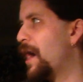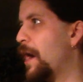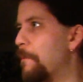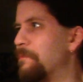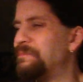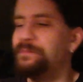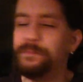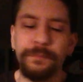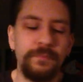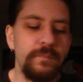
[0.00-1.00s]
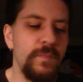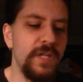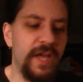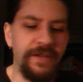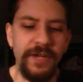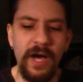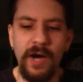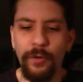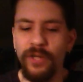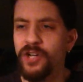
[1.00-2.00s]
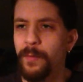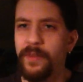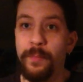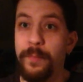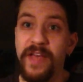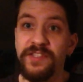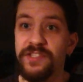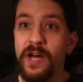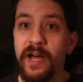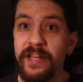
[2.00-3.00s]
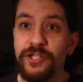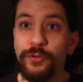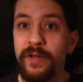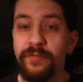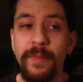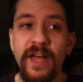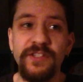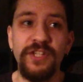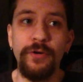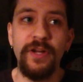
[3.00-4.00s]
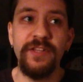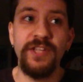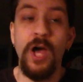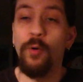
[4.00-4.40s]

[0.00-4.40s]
Um, and uh, we're going to talk about the best uh, entry from that series,